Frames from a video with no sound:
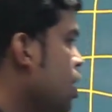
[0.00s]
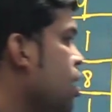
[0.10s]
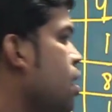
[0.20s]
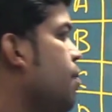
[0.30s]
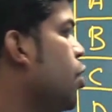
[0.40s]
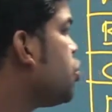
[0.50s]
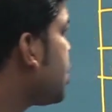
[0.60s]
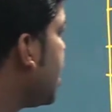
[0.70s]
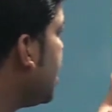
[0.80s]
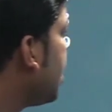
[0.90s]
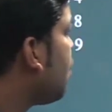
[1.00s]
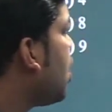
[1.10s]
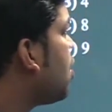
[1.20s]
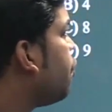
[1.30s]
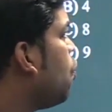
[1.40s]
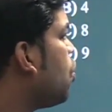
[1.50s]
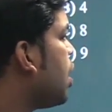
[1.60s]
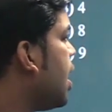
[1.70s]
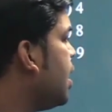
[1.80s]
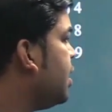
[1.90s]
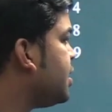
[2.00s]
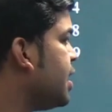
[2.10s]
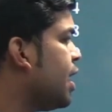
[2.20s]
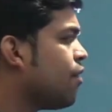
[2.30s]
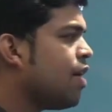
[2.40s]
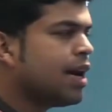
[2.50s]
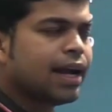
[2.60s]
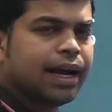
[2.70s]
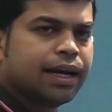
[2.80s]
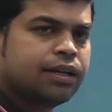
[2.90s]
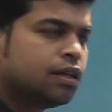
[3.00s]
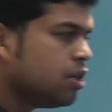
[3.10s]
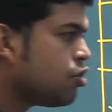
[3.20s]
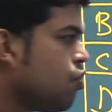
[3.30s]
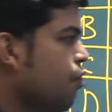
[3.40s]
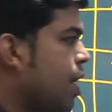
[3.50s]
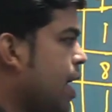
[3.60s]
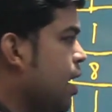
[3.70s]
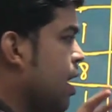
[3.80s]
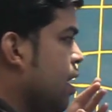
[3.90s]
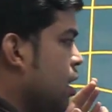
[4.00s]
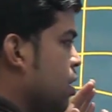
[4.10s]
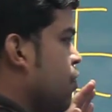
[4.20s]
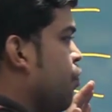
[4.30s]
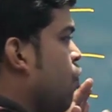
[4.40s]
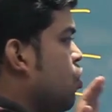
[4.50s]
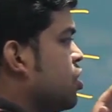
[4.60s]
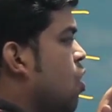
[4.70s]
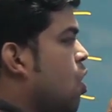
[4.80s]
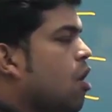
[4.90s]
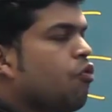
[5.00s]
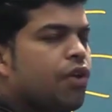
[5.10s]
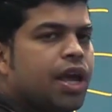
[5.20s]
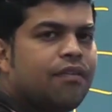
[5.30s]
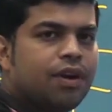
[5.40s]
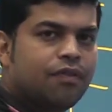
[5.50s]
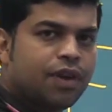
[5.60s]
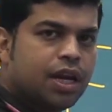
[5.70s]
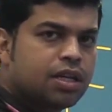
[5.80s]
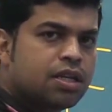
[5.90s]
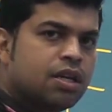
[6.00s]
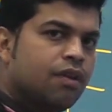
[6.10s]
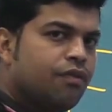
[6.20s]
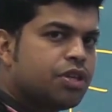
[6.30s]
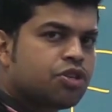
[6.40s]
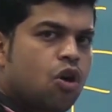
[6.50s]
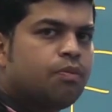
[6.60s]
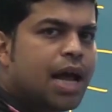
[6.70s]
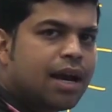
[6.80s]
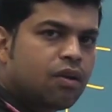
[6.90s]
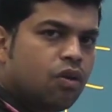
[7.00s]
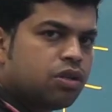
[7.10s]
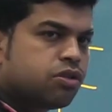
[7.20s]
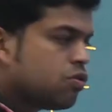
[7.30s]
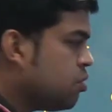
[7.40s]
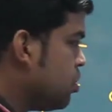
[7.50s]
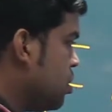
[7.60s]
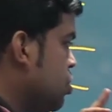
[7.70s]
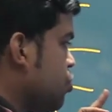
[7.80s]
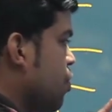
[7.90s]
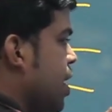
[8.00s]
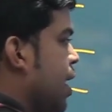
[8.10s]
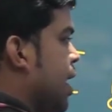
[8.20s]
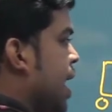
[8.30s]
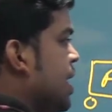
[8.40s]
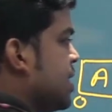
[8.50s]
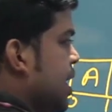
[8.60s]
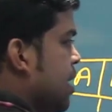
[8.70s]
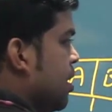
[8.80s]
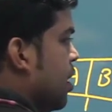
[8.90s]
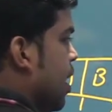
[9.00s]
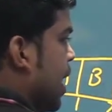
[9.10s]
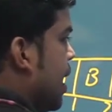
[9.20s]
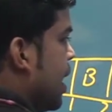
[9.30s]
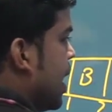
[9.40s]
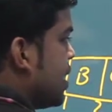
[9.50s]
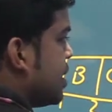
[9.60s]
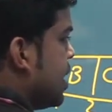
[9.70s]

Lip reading: because A required 4 and C required 8. So when the 4 slot of A will finish, we'll stop that also. So AC, again AC,